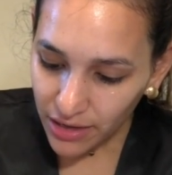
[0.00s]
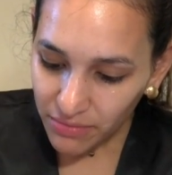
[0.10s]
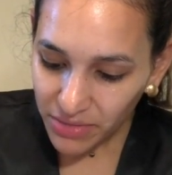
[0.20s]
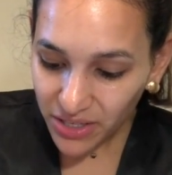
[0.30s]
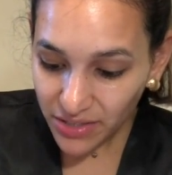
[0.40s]

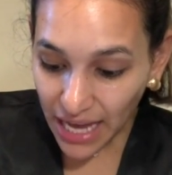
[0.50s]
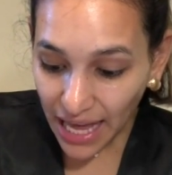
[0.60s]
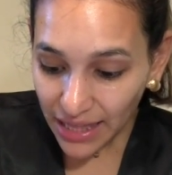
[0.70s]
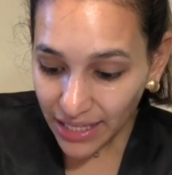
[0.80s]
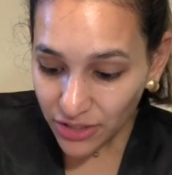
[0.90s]
because
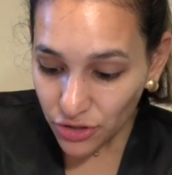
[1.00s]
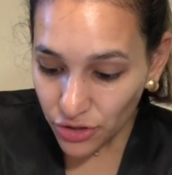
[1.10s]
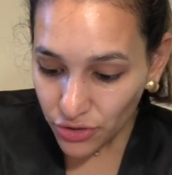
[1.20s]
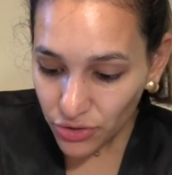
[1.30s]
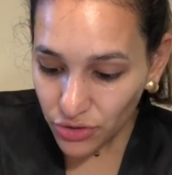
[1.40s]
I like to
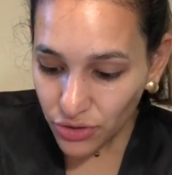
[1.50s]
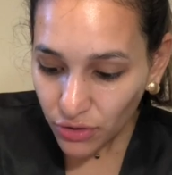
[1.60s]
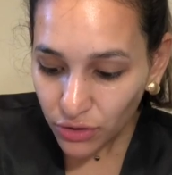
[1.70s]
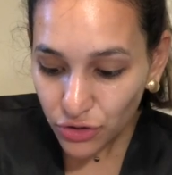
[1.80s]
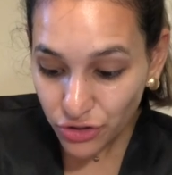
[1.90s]
use
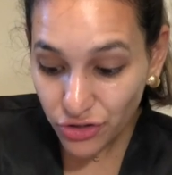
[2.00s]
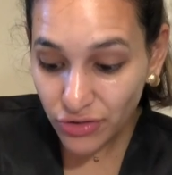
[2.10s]
2